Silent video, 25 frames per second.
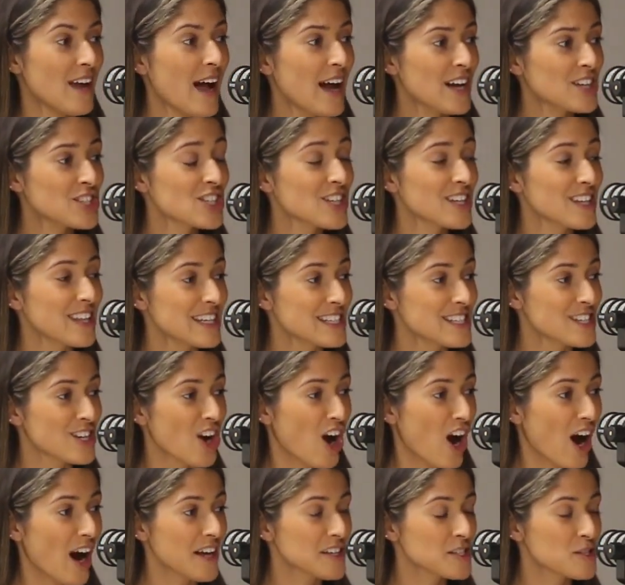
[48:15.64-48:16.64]
Actually, these
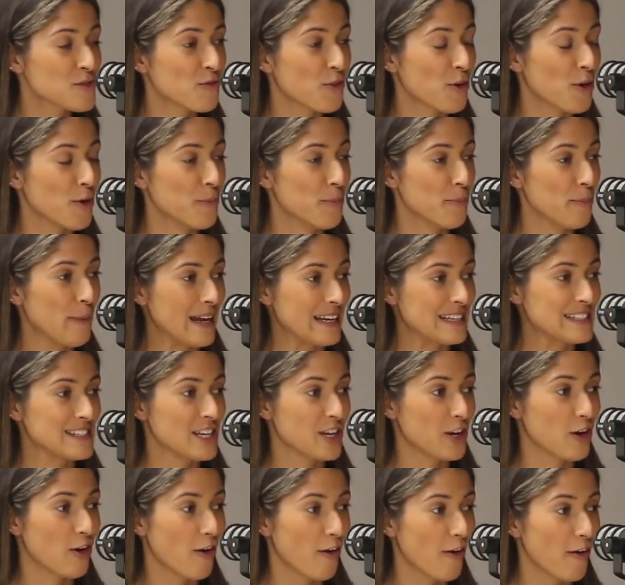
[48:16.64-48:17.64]
guys from
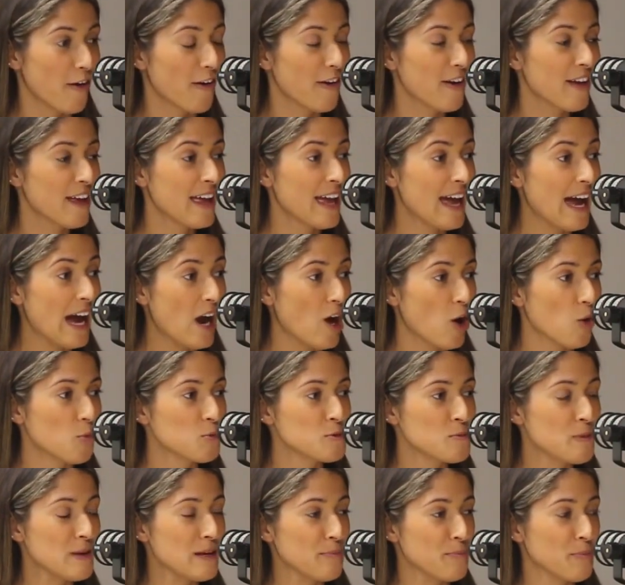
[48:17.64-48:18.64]
Mexico
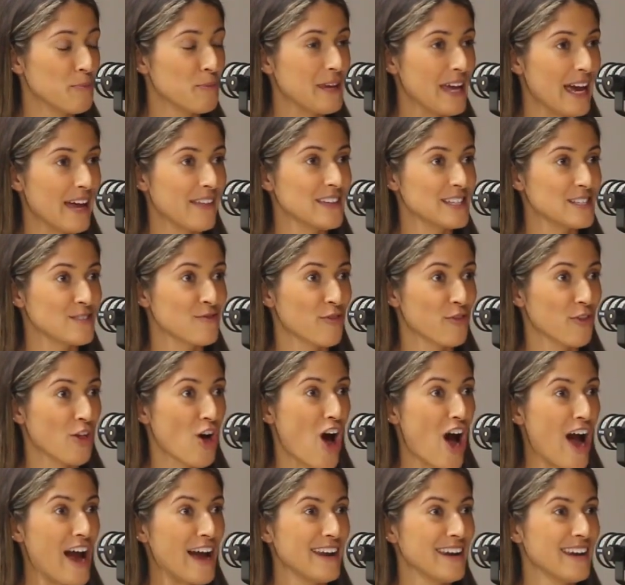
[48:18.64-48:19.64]
helped me get this
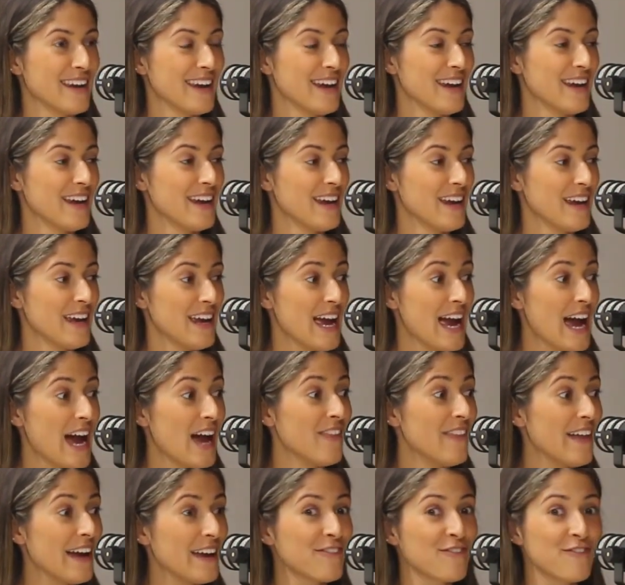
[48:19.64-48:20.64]
flight,
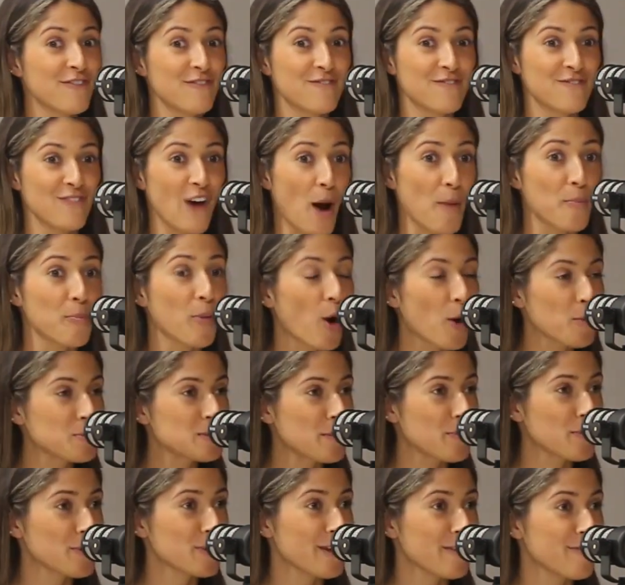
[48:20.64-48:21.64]
and I
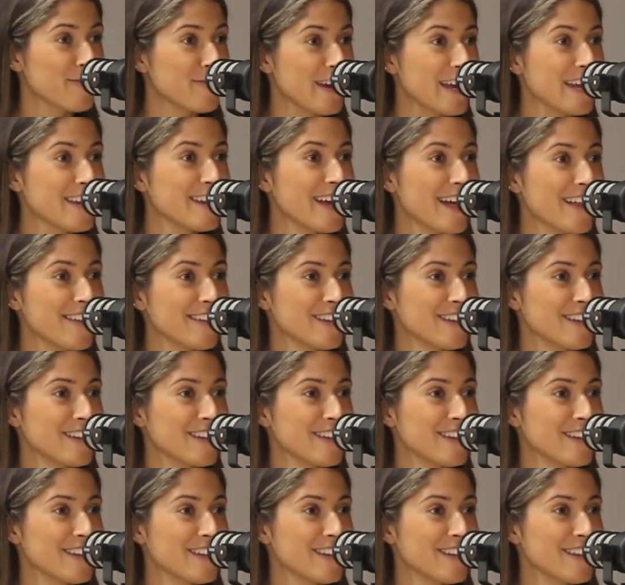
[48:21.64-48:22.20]
popped up on their feed